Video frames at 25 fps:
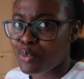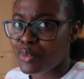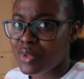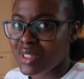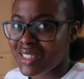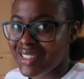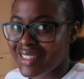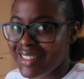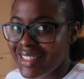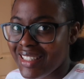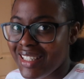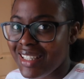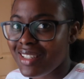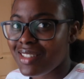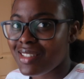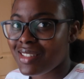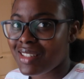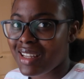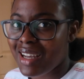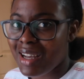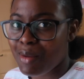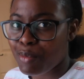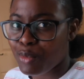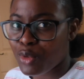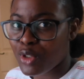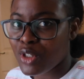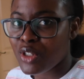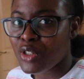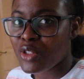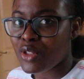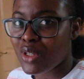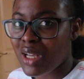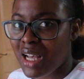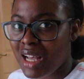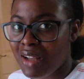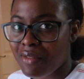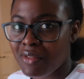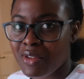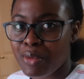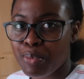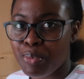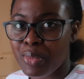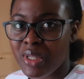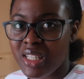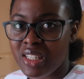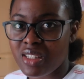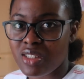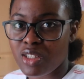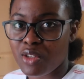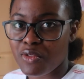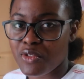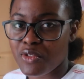predict that I'm going to have a bit